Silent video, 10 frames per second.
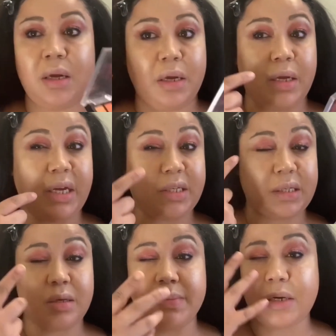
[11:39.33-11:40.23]
just
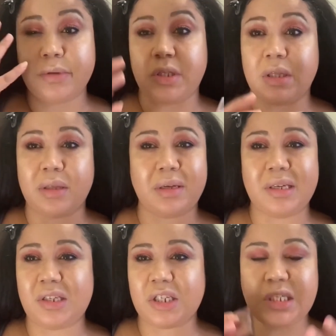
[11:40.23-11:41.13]
comes out,
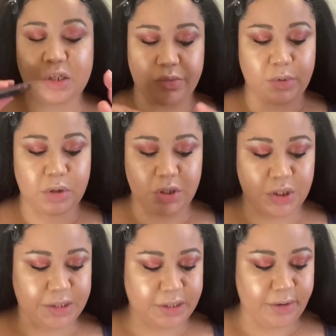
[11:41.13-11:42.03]
it's just too much.
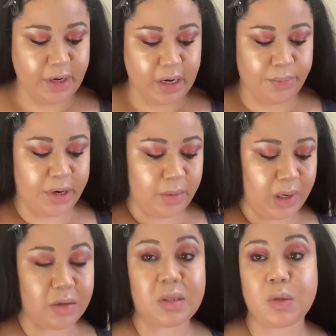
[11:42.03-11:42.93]
So yeah, but anyway,
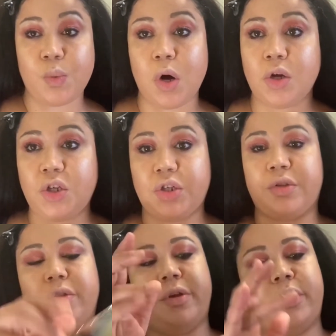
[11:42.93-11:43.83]
I'll swatch
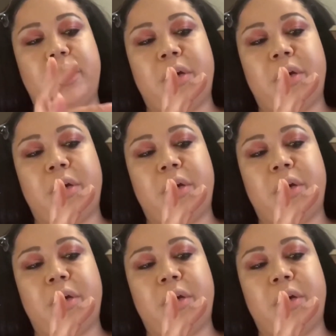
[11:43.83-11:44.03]
the